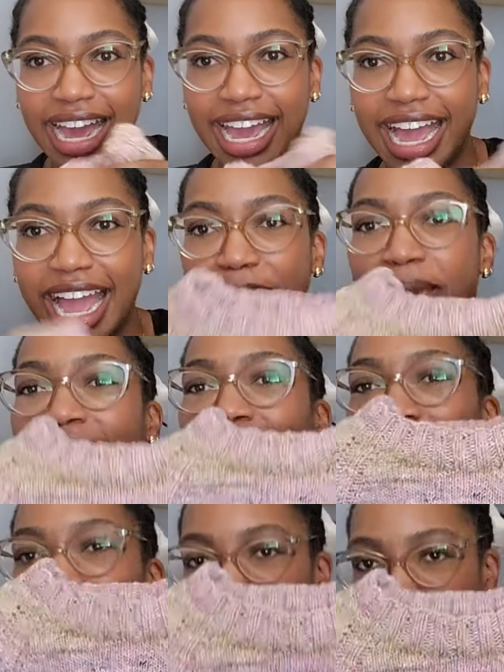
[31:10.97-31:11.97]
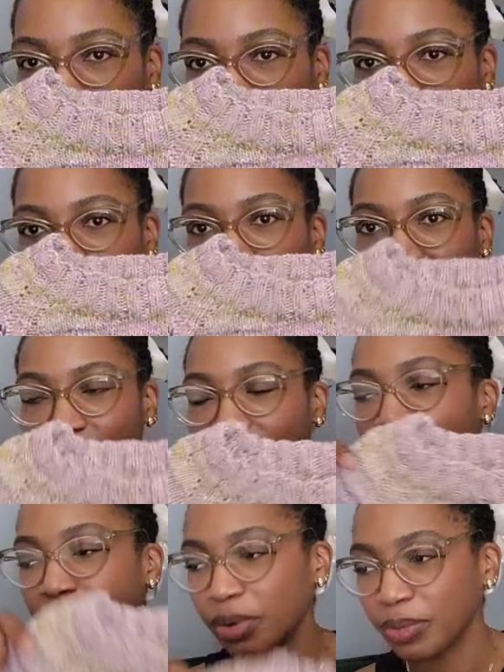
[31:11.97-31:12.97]
I made it smaller. So the
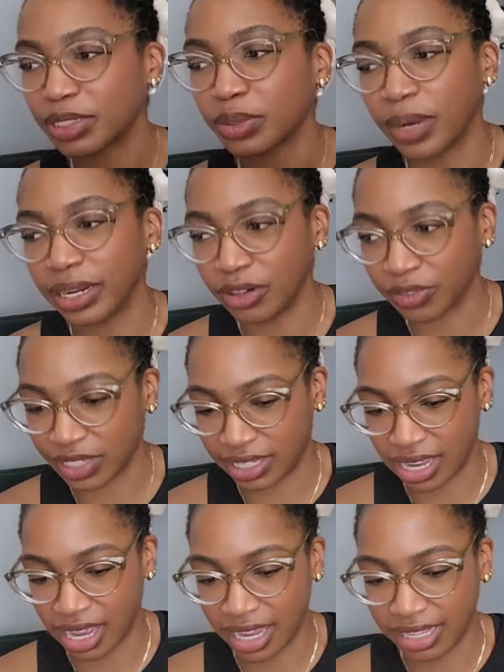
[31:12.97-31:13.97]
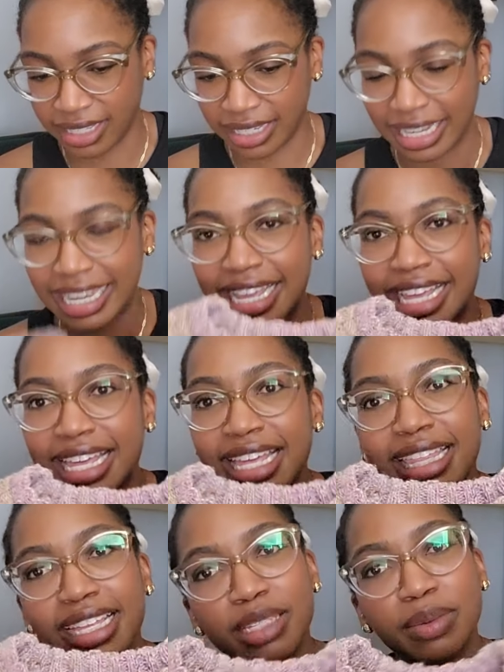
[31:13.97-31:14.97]
other one was quite oversized.
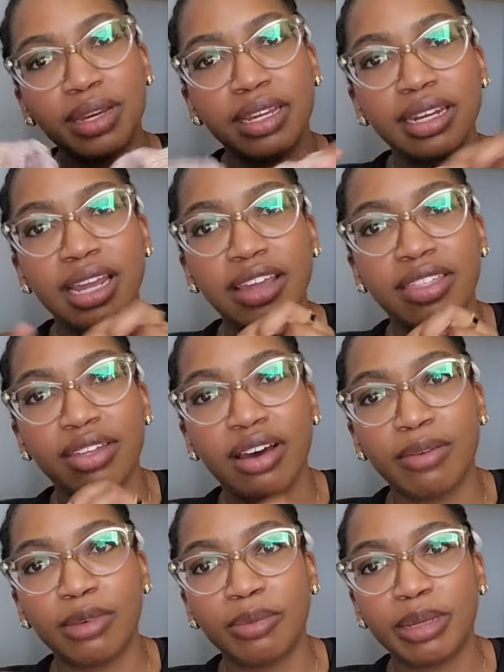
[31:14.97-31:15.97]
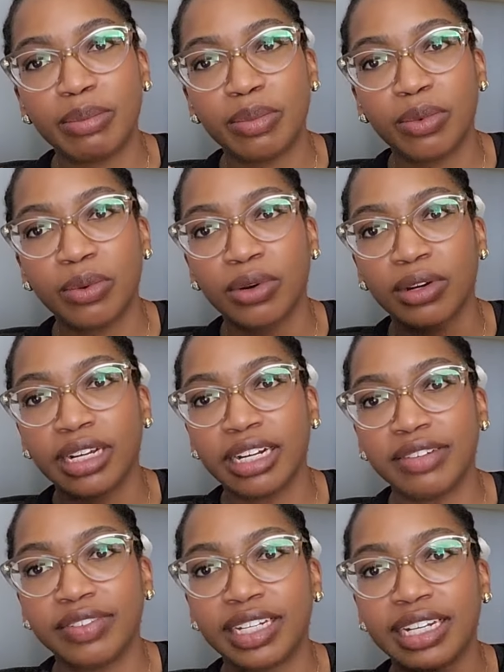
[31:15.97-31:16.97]
This one I thought would be more
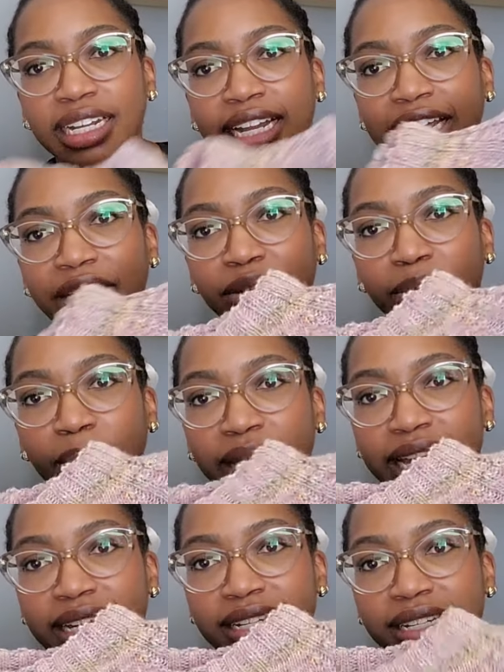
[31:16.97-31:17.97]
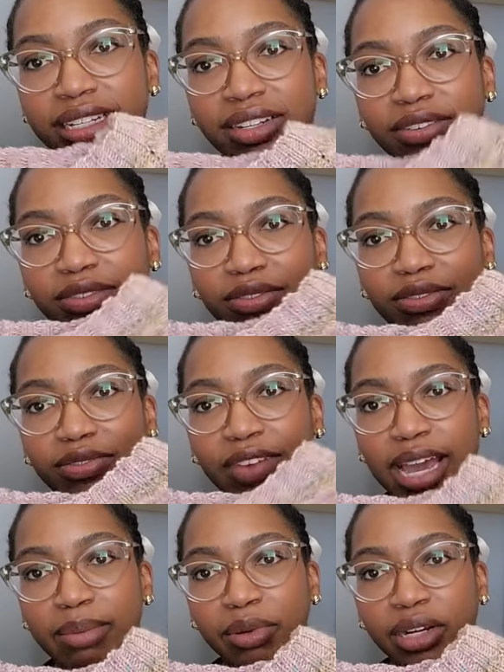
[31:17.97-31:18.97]
of a lighter weight
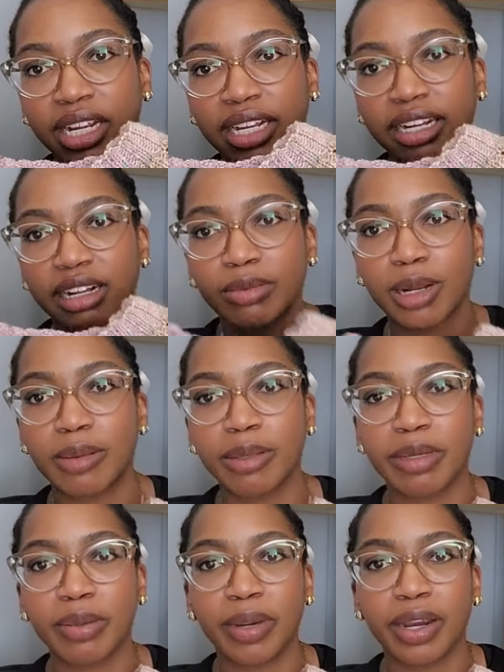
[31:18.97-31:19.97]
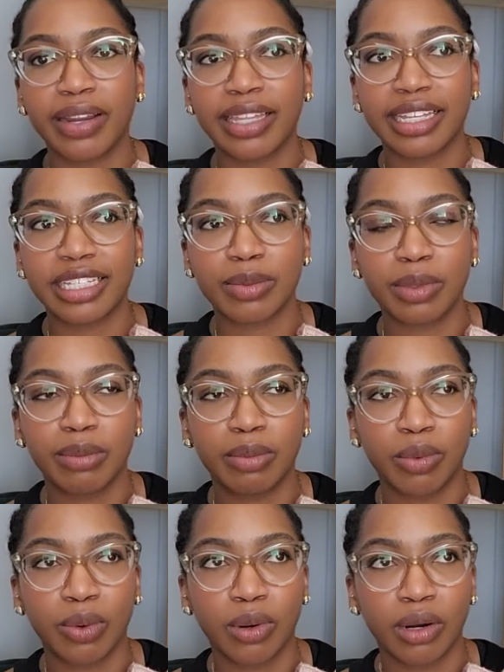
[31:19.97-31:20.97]
fabric. I'll probably be wearing this one
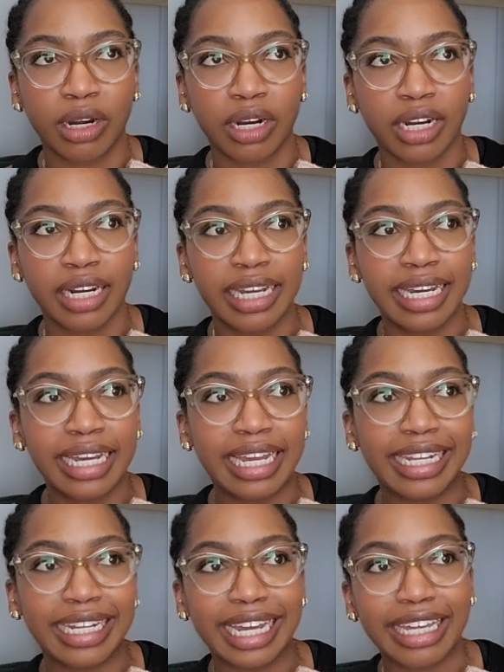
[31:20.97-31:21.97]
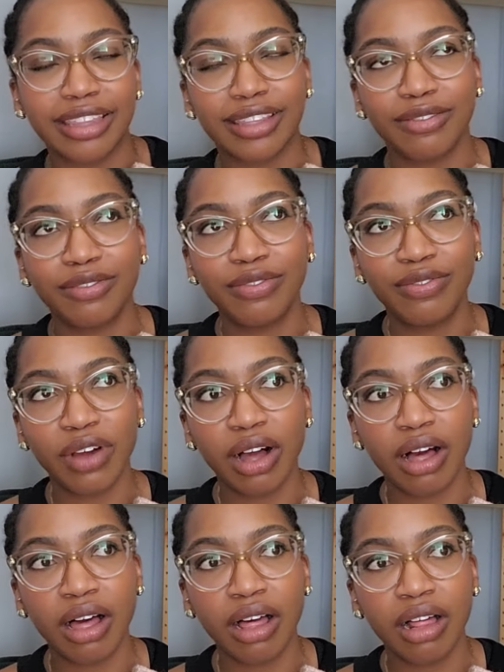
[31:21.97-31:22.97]
more in like the
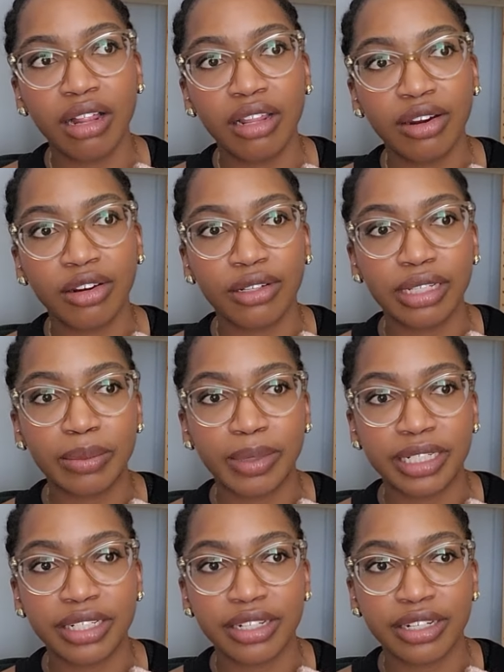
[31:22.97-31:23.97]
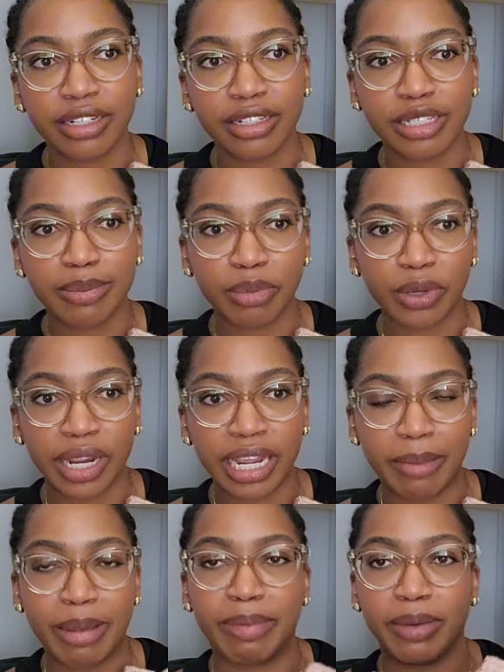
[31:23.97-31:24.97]
fall, early winter, spring. I
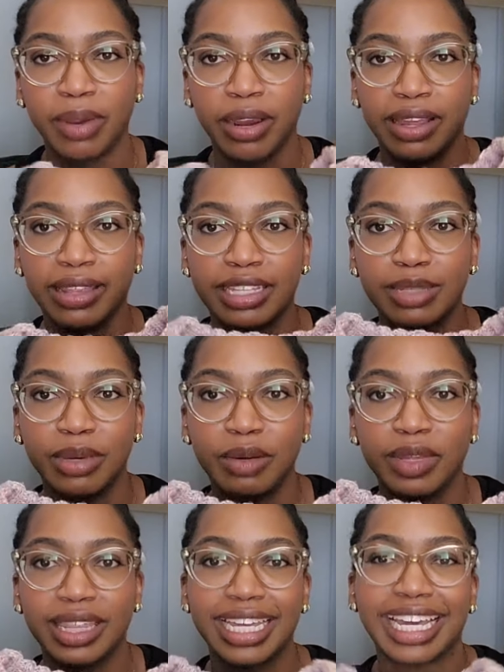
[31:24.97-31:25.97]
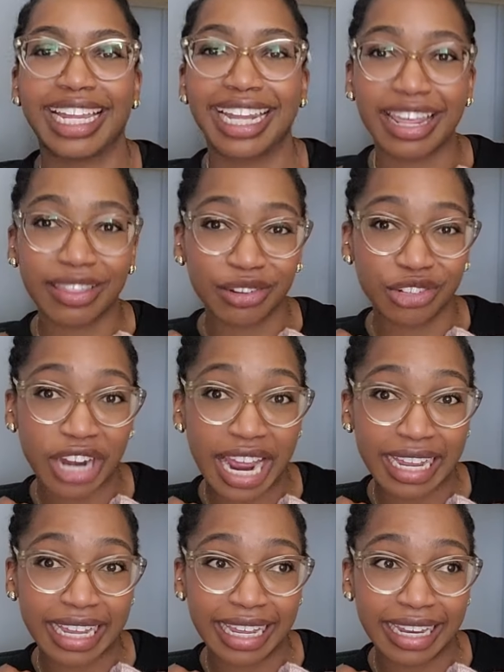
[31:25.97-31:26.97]
might be wearing this one with like a leather
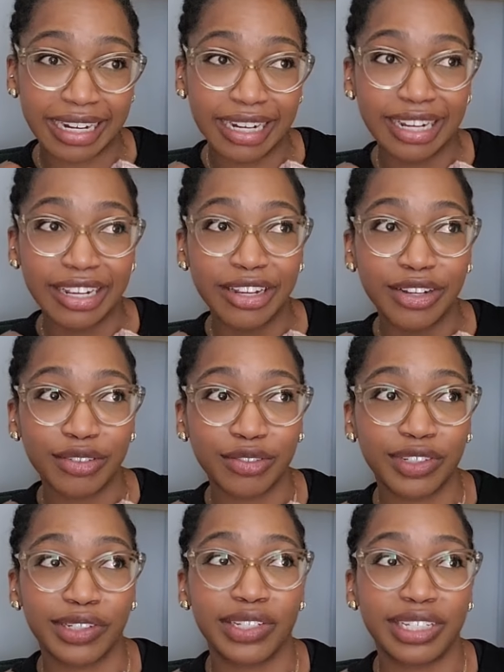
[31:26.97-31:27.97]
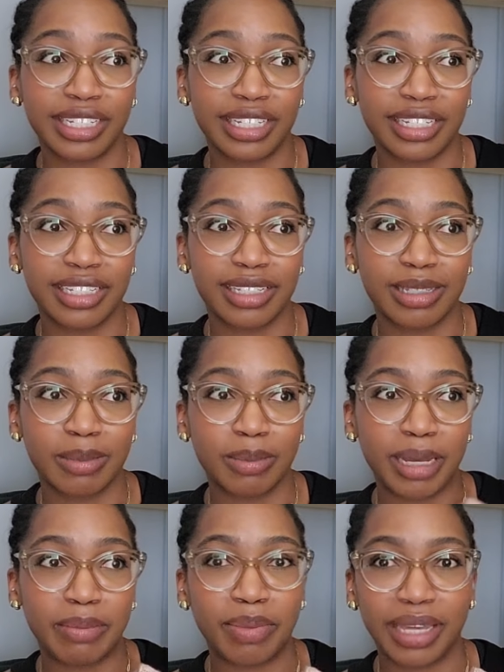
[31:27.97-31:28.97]
jacket versus
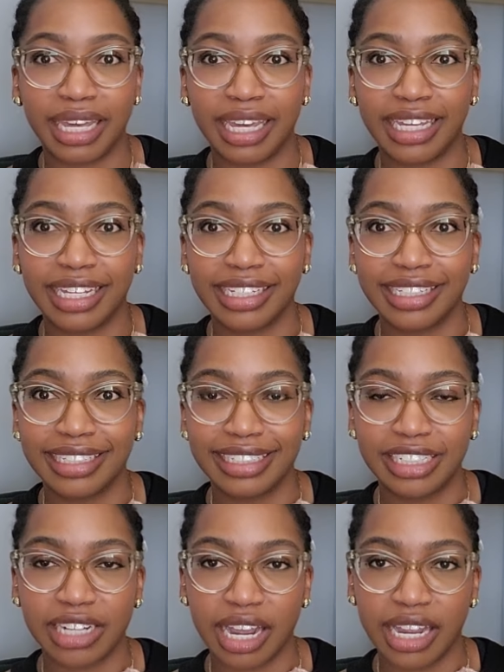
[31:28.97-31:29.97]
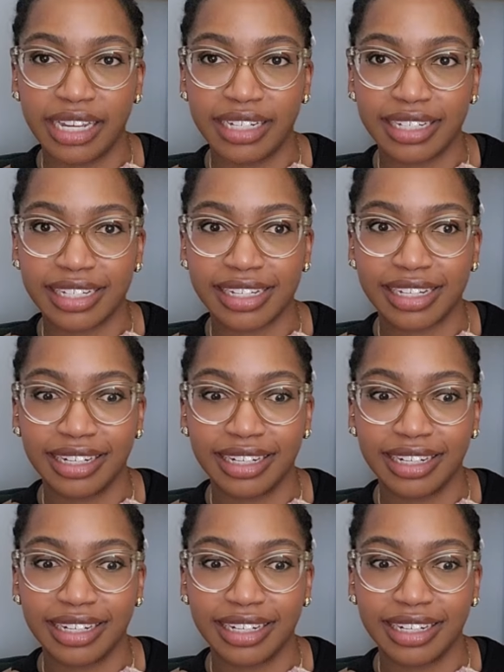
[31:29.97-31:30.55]
my big giant